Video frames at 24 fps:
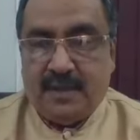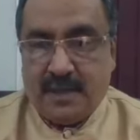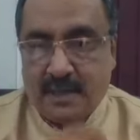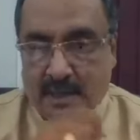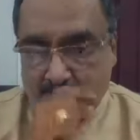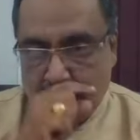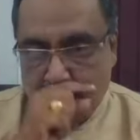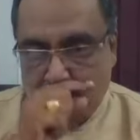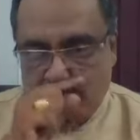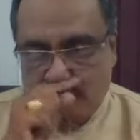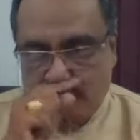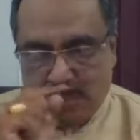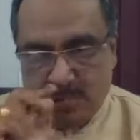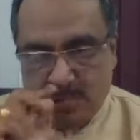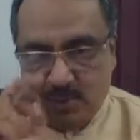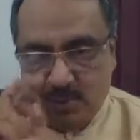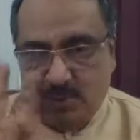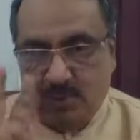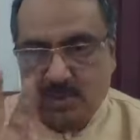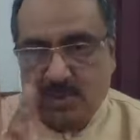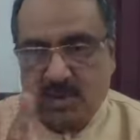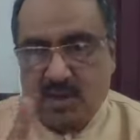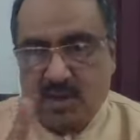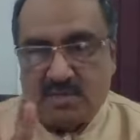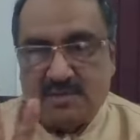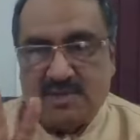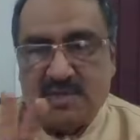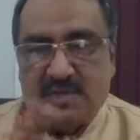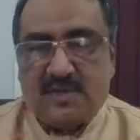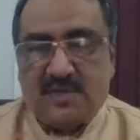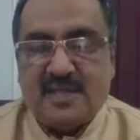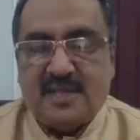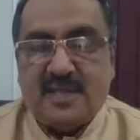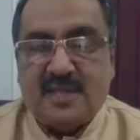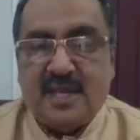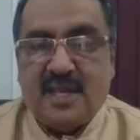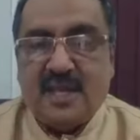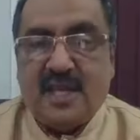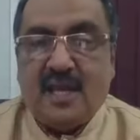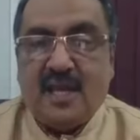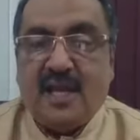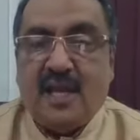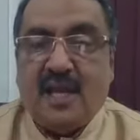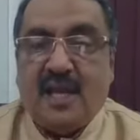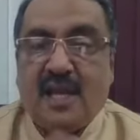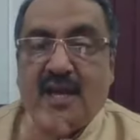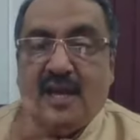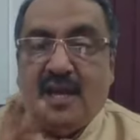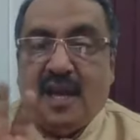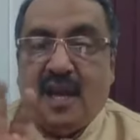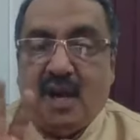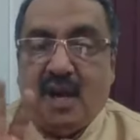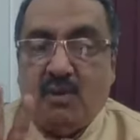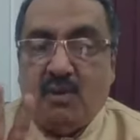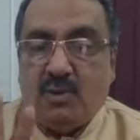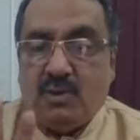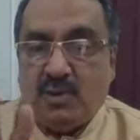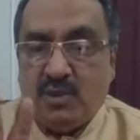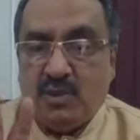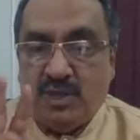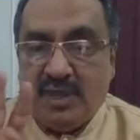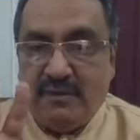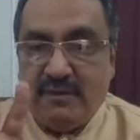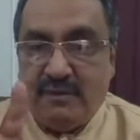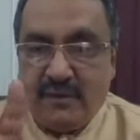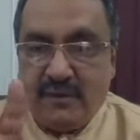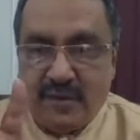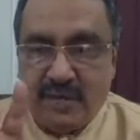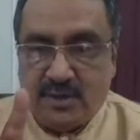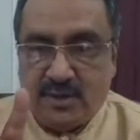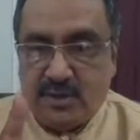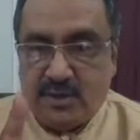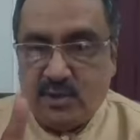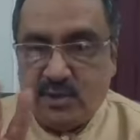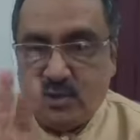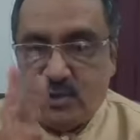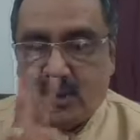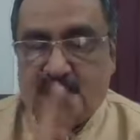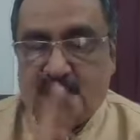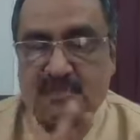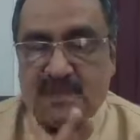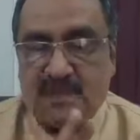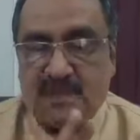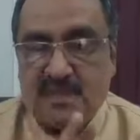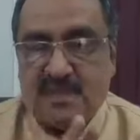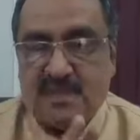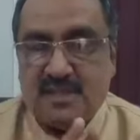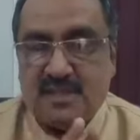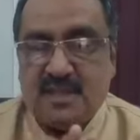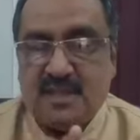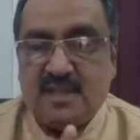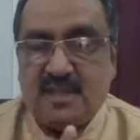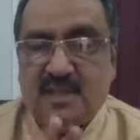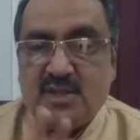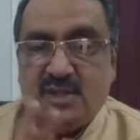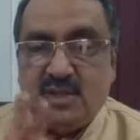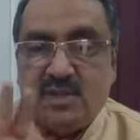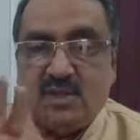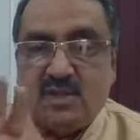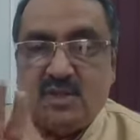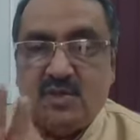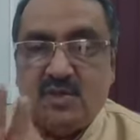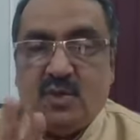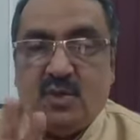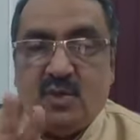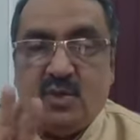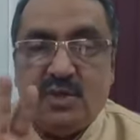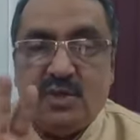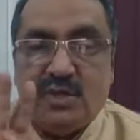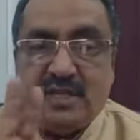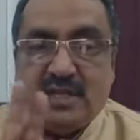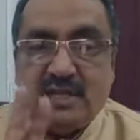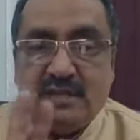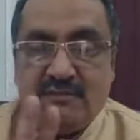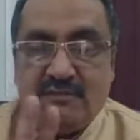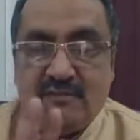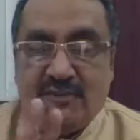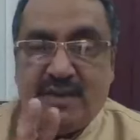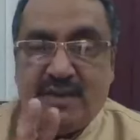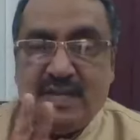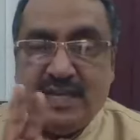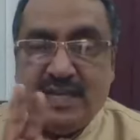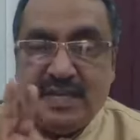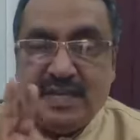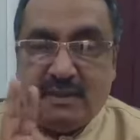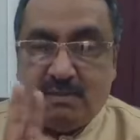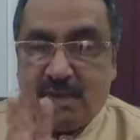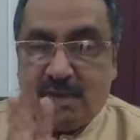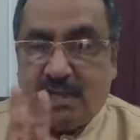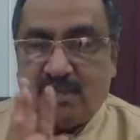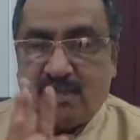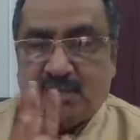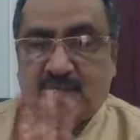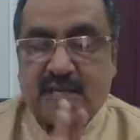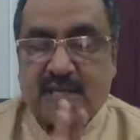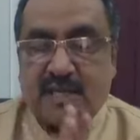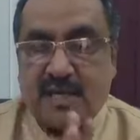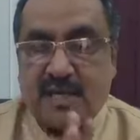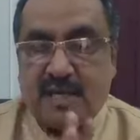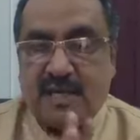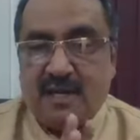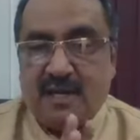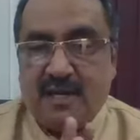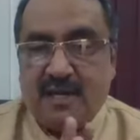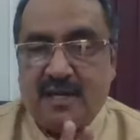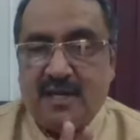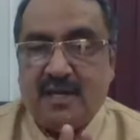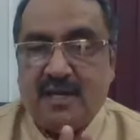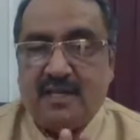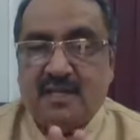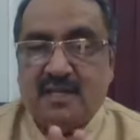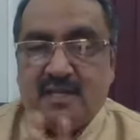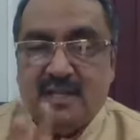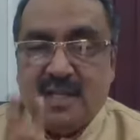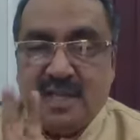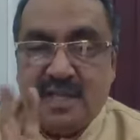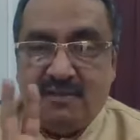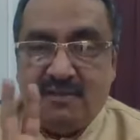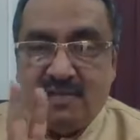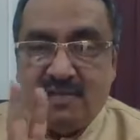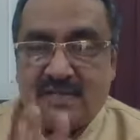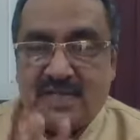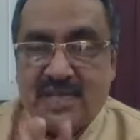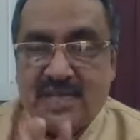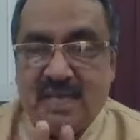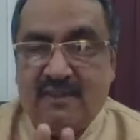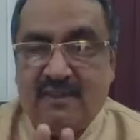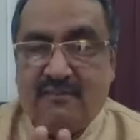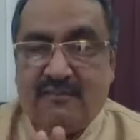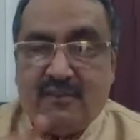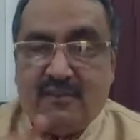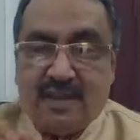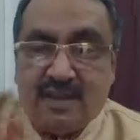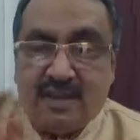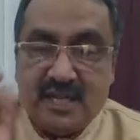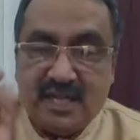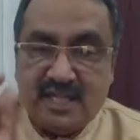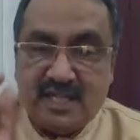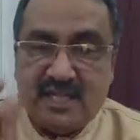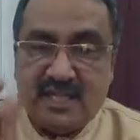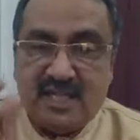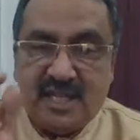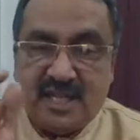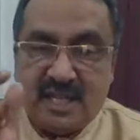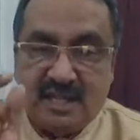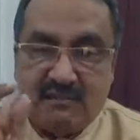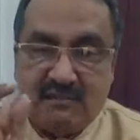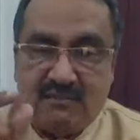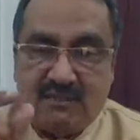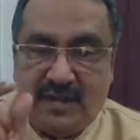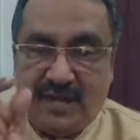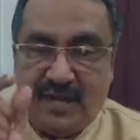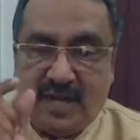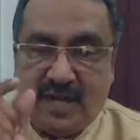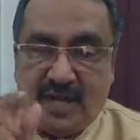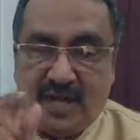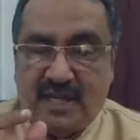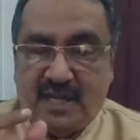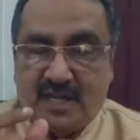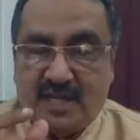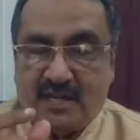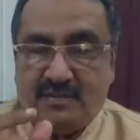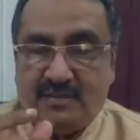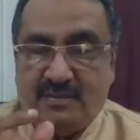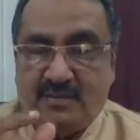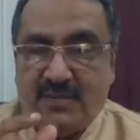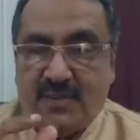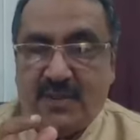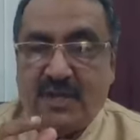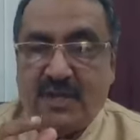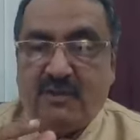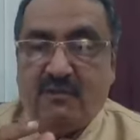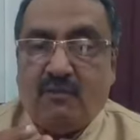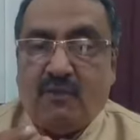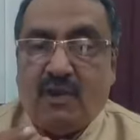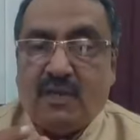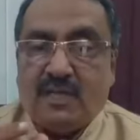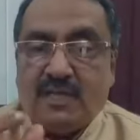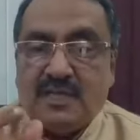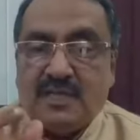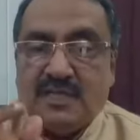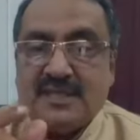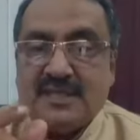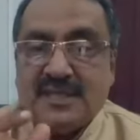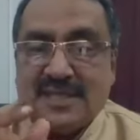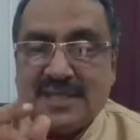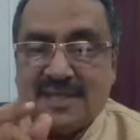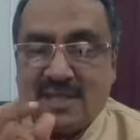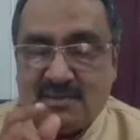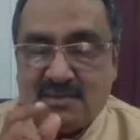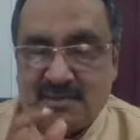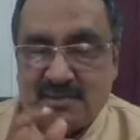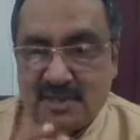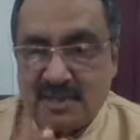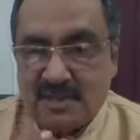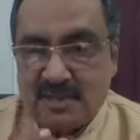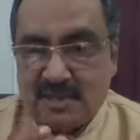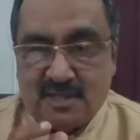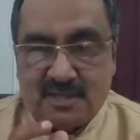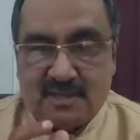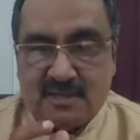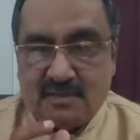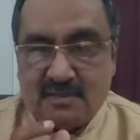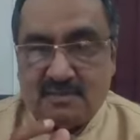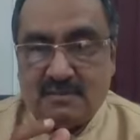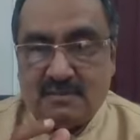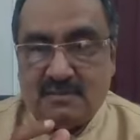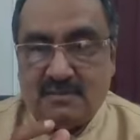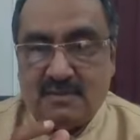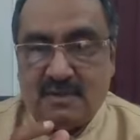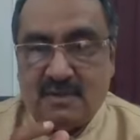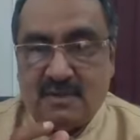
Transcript: The two crop season, how to define two crop season? You go and refer NABARD circular. They will say for each and every item, what is the crop season?